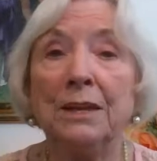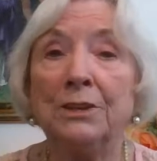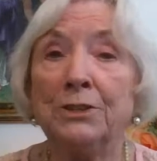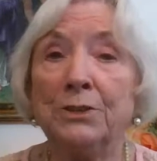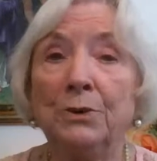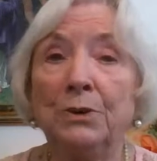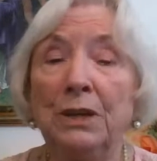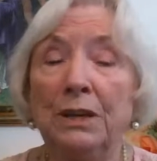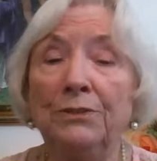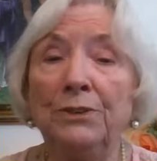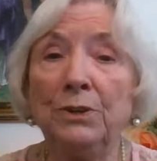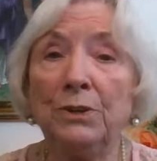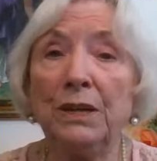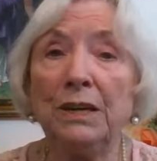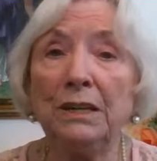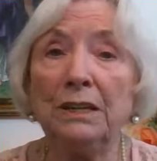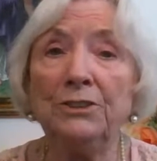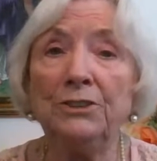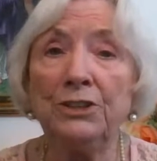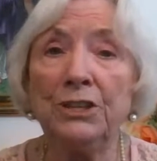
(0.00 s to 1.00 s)
So if you
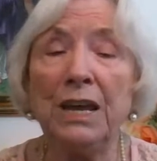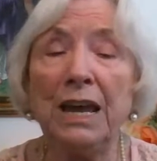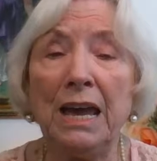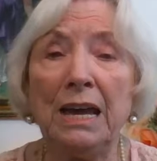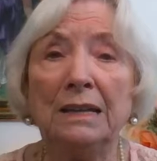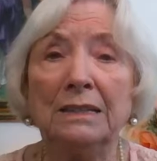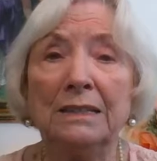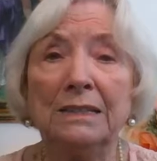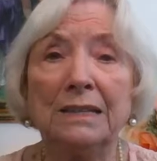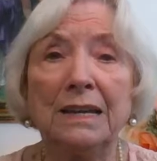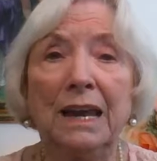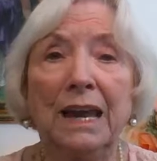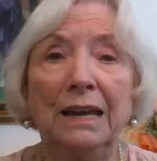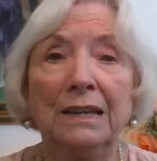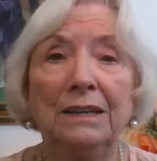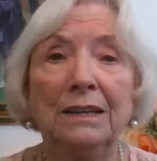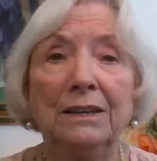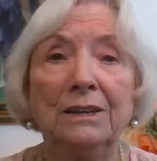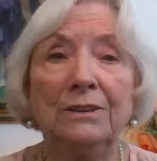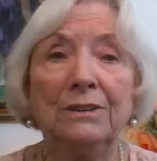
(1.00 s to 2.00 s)
get a chance
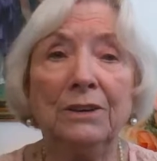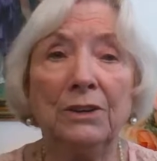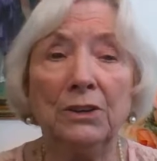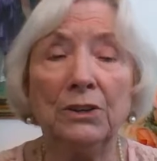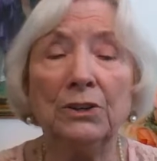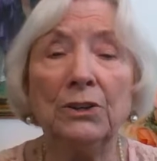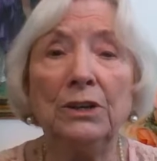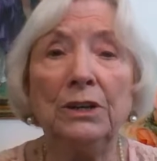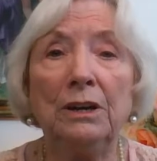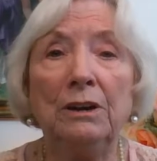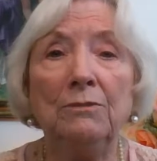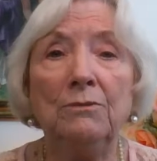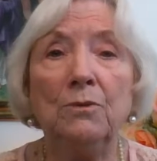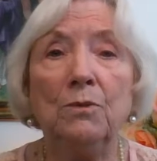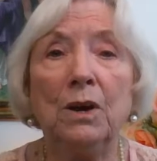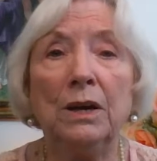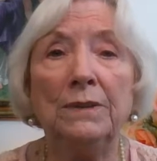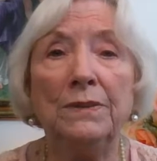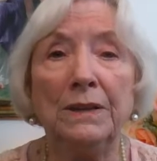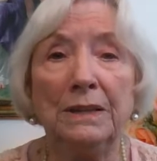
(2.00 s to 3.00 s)
and can learn of
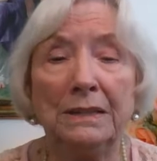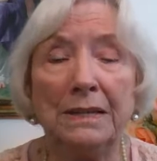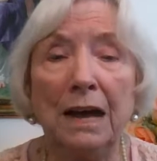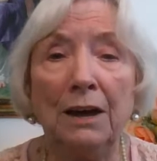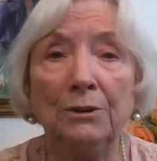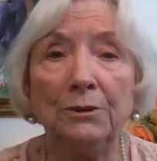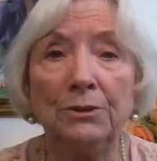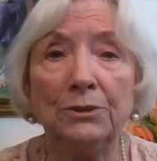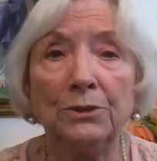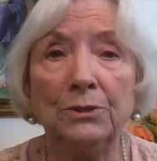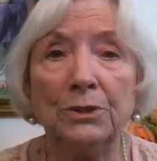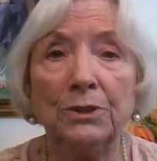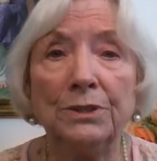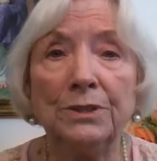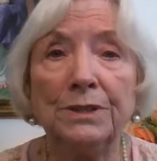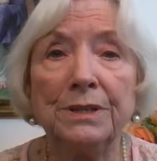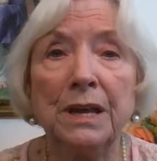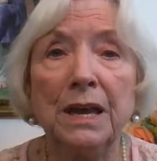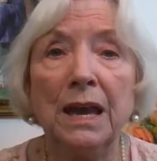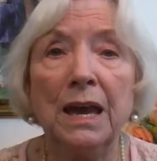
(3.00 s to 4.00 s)
one that's
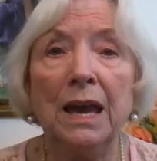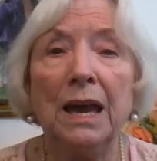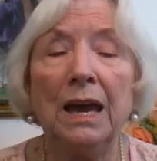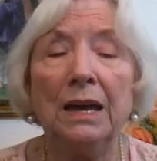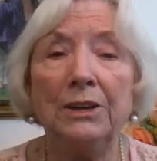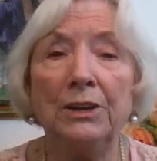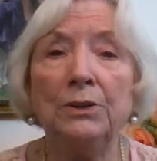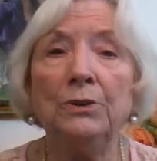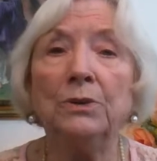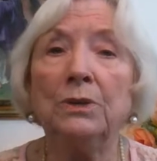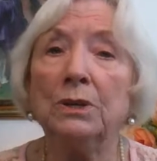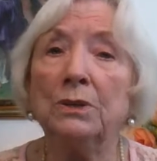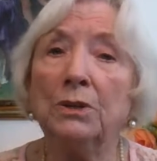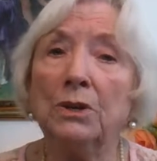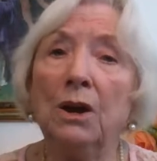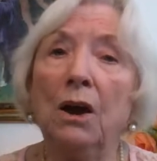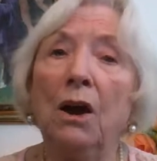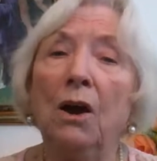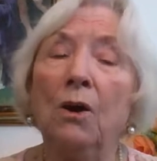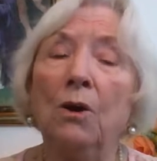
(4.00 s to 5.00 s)
outdoors, you can
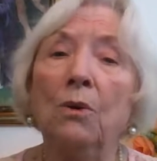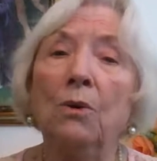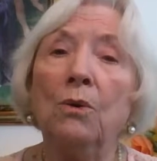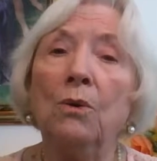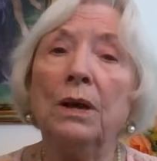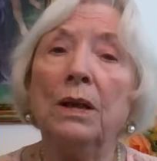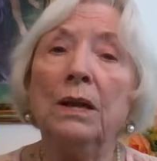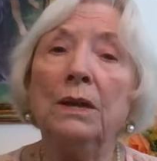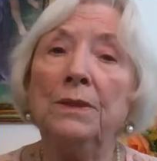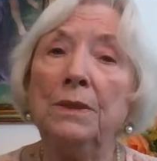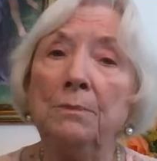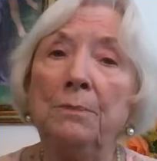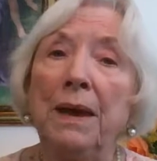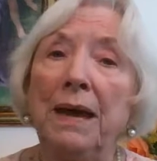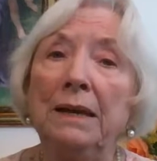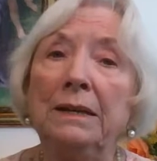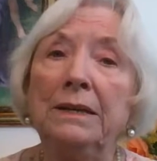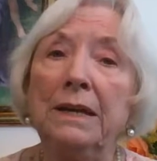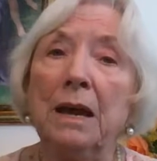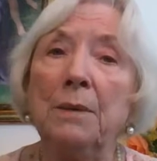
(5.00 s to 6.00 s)
go in the
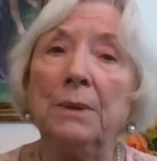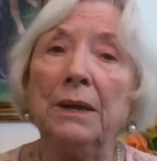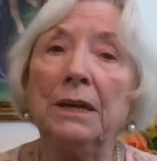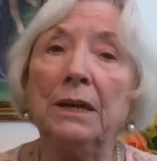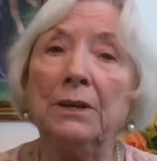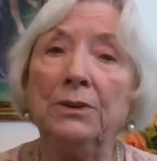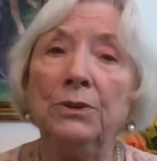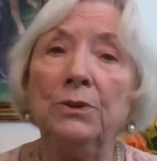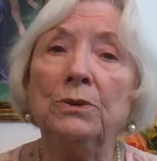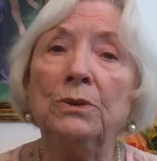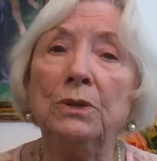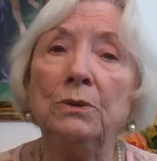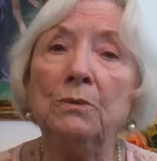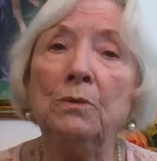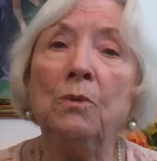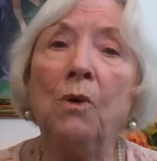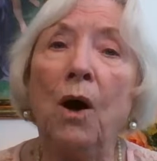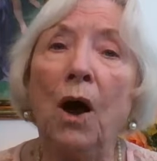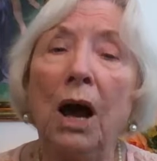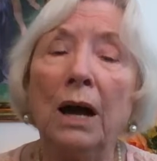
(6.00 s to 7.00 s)
pandemic and you
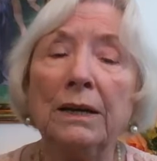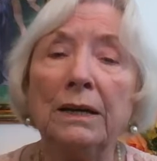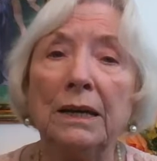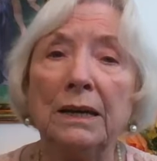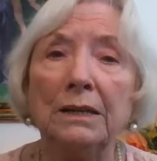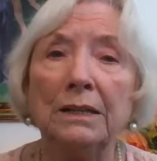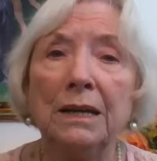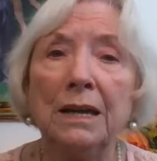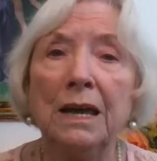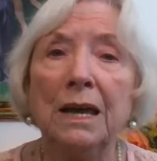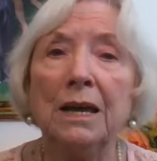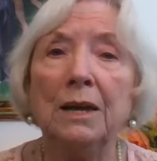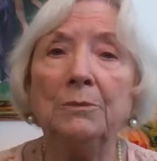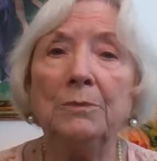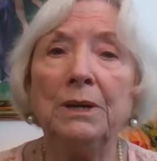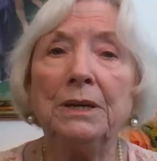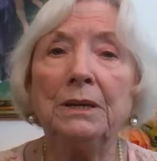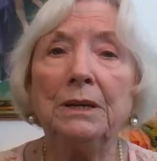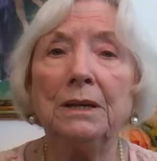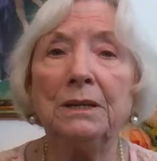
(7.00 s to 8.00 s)
can walk it,
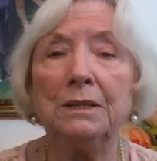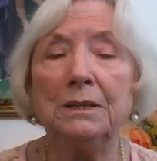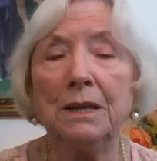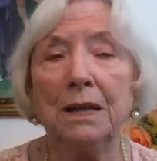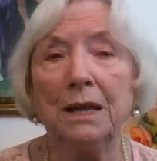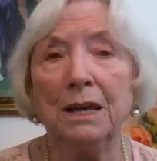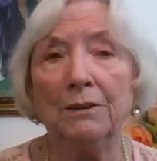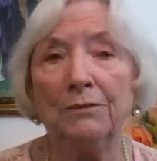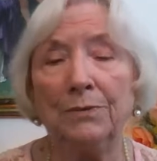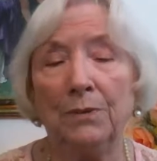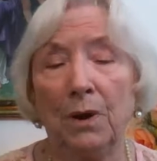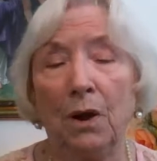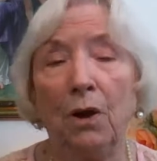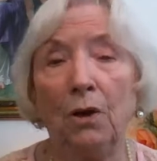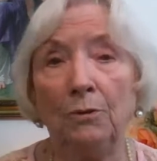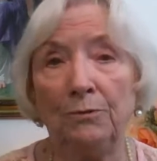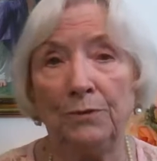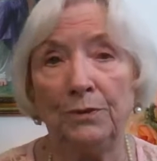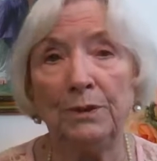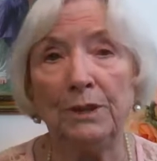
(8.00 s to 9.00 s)
because if
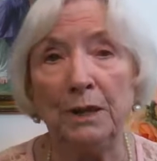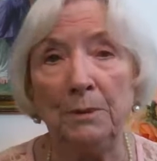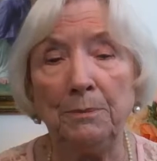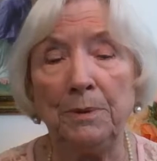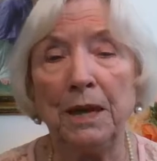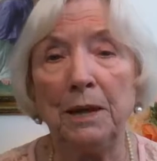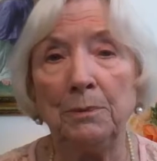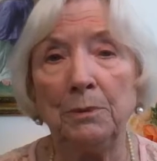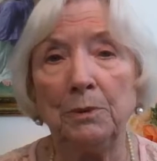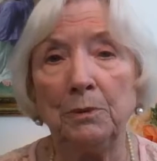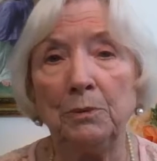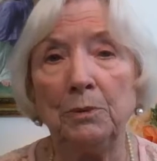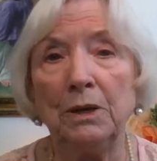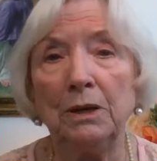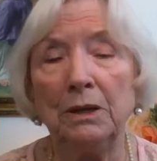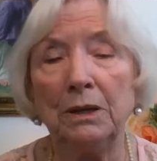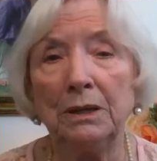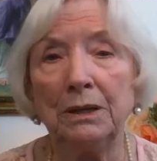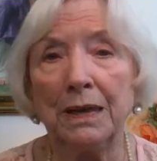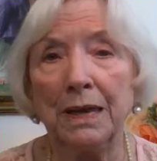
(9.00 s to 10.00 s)
hopefully people
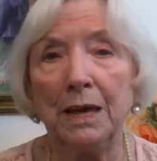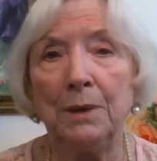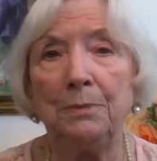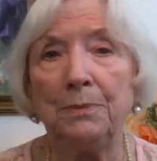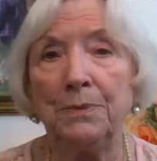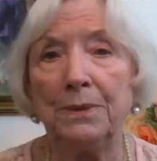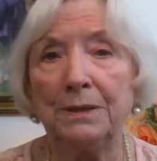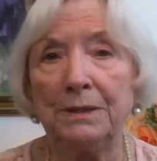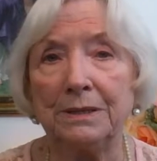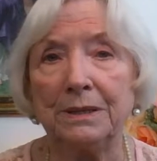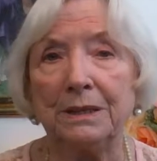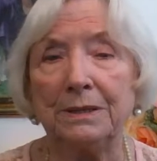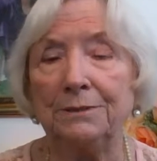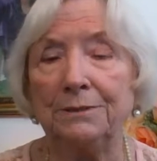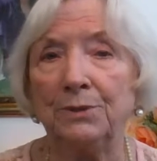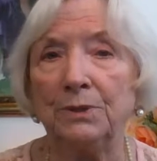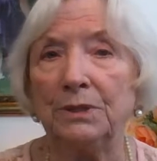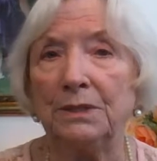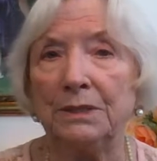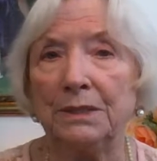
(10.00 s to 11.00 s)
will keep the
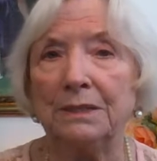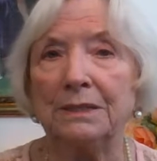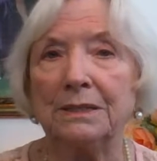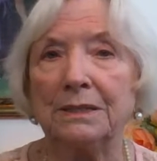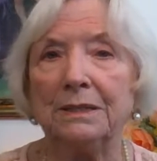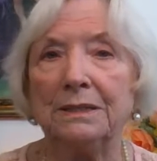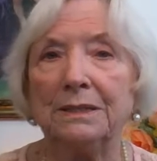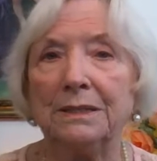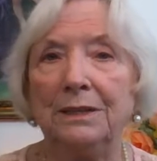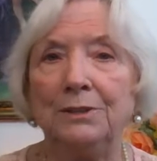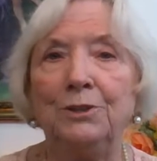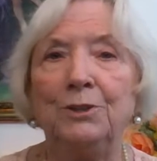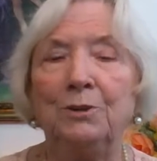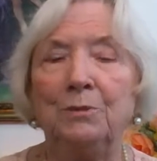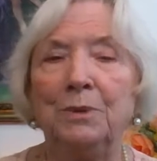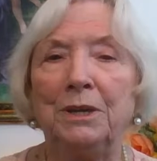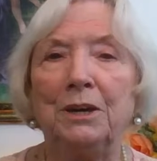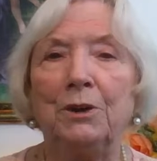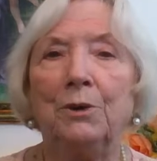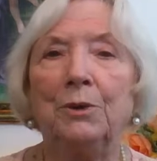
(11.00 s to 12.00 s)
6-foot distance and
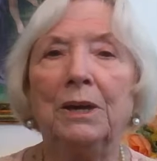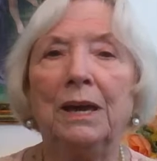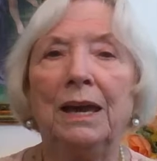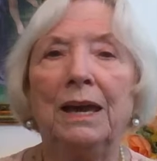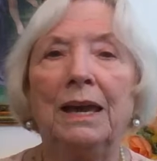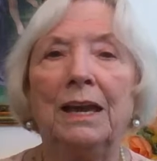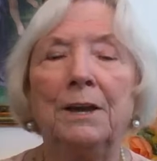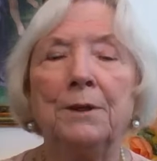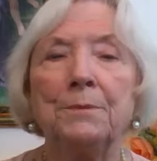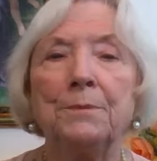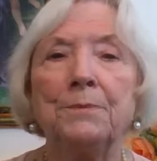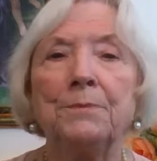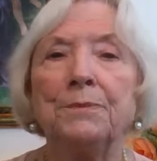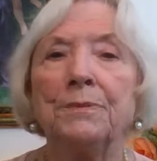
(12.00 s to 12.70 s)
you'll be okay.